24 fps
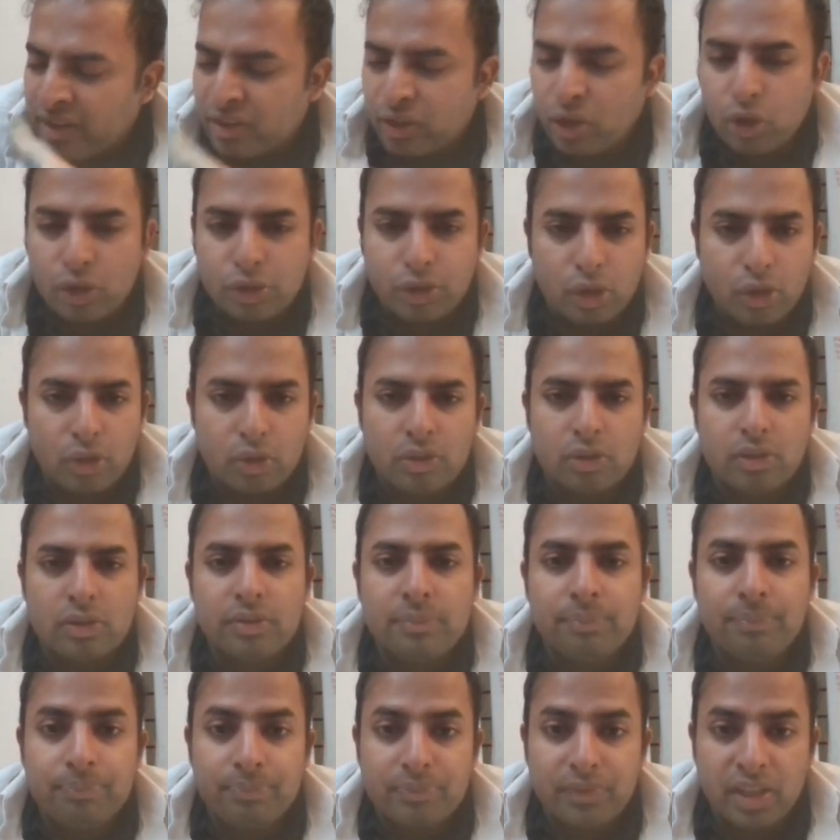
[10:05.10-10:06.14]
Not
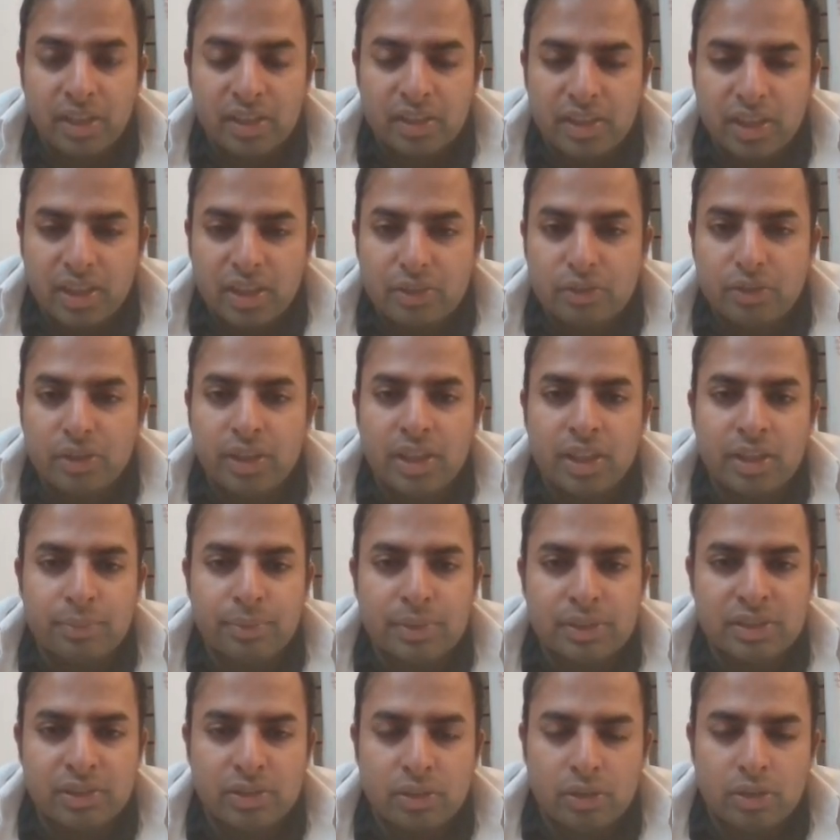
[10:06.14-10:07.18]
all. India Today
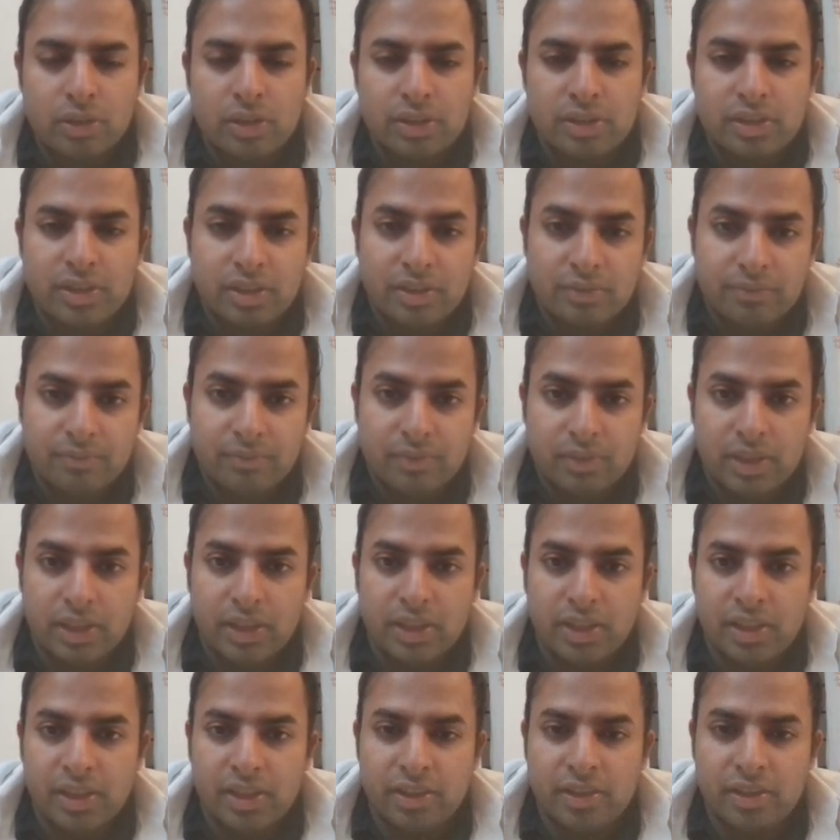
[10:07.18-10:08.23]
was not
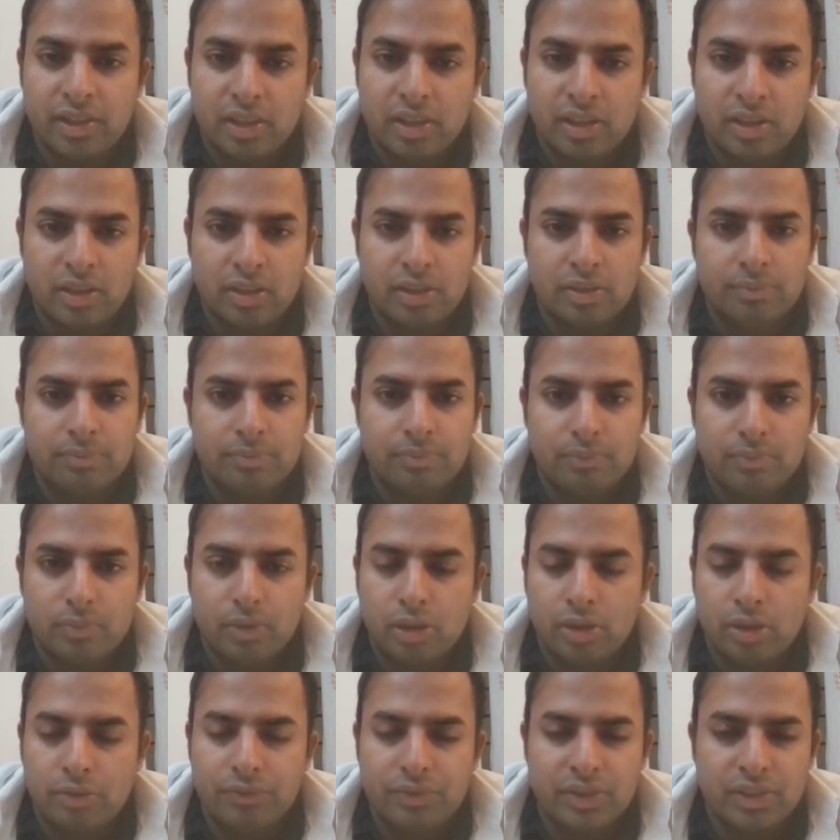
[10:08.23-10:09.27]
there. Uh,
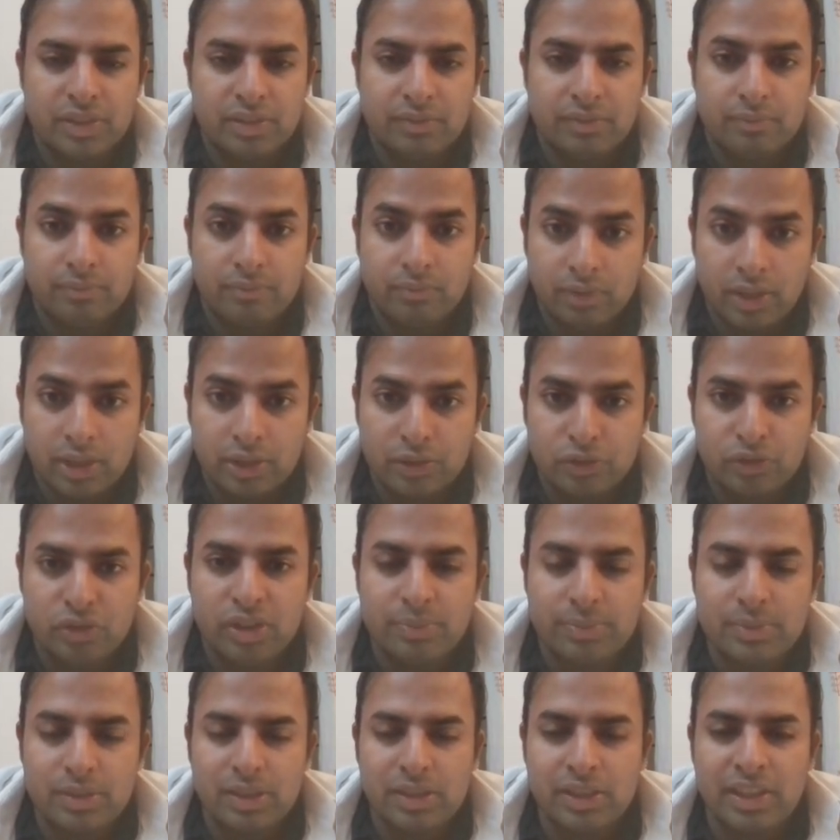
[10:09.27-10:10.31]
often
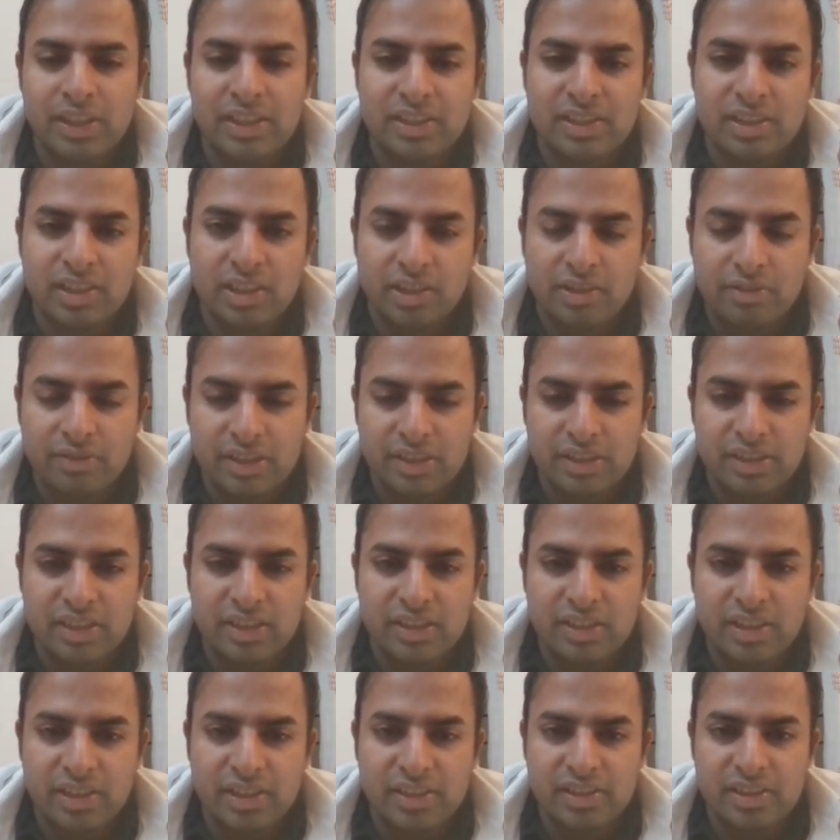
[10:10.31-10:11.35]
Rajdeep Sardesai
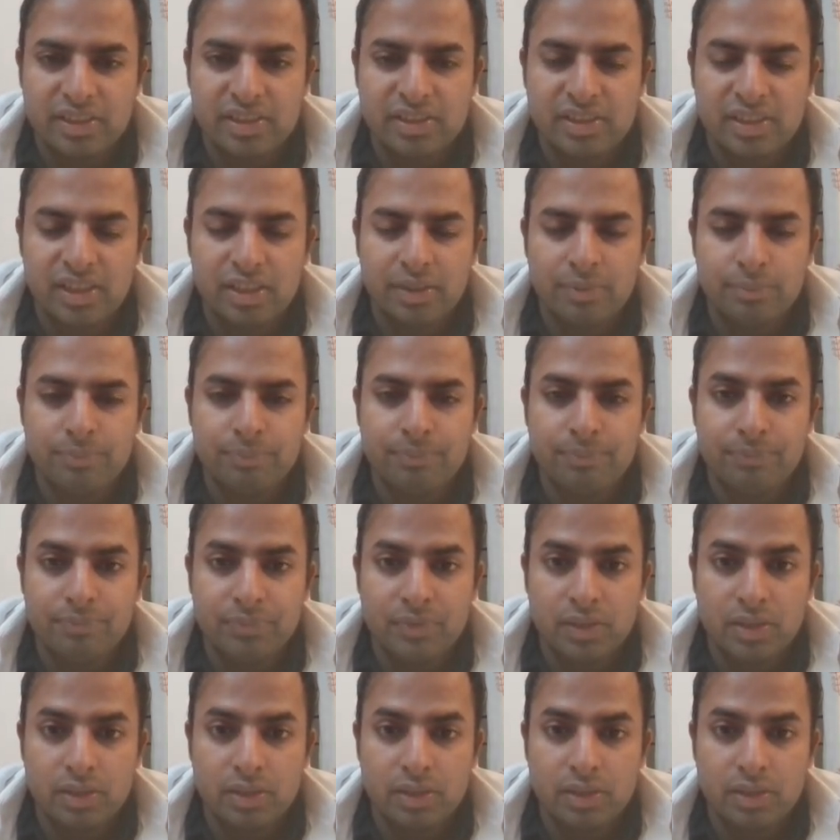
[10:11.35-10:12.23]
criticizes them,